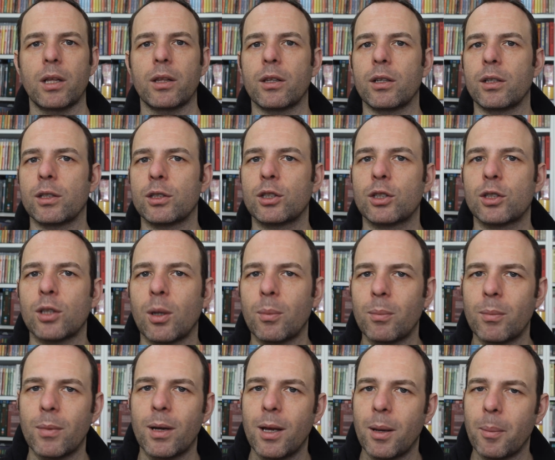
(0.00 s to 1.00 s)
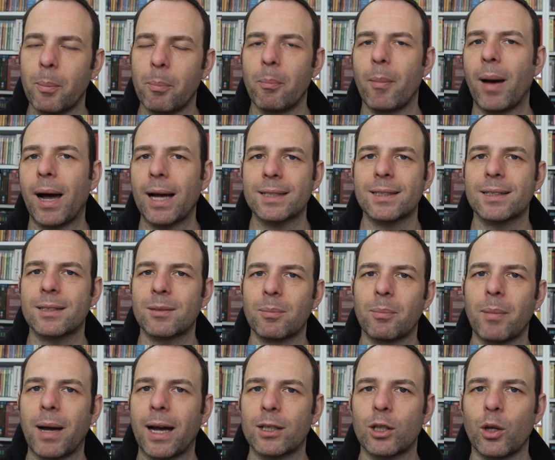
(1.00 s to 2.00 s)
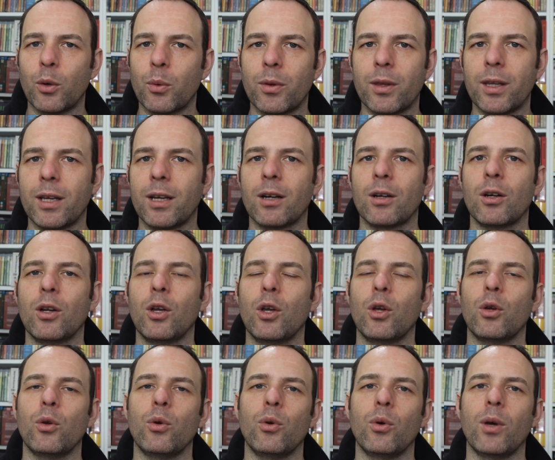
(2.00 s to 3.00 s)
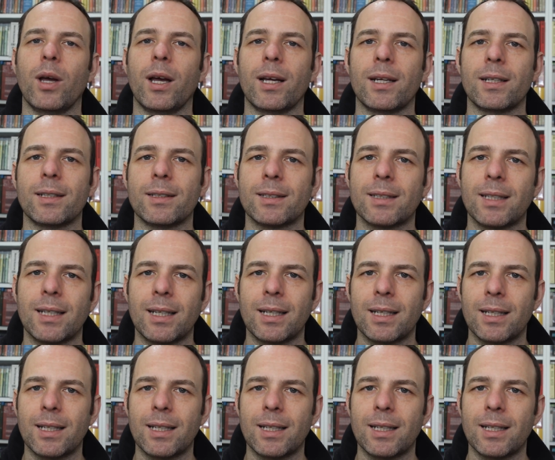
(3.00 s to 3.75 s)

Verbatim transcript: There is some masked man out there who is